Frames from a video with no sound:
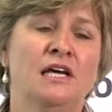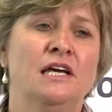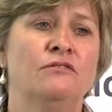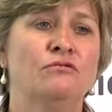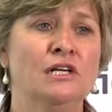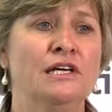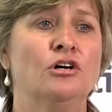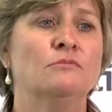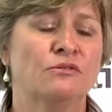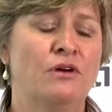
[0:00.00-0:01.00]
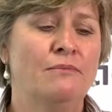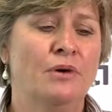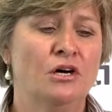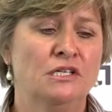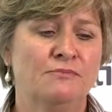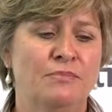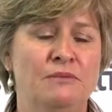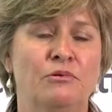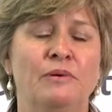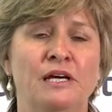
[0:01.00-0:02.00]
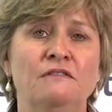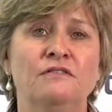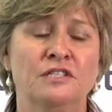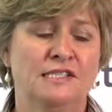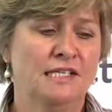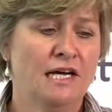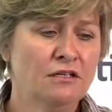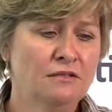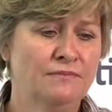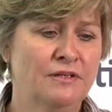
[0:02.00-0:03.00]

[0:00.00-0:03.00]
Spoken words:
It really helps RAM buyers be prepared for the sale.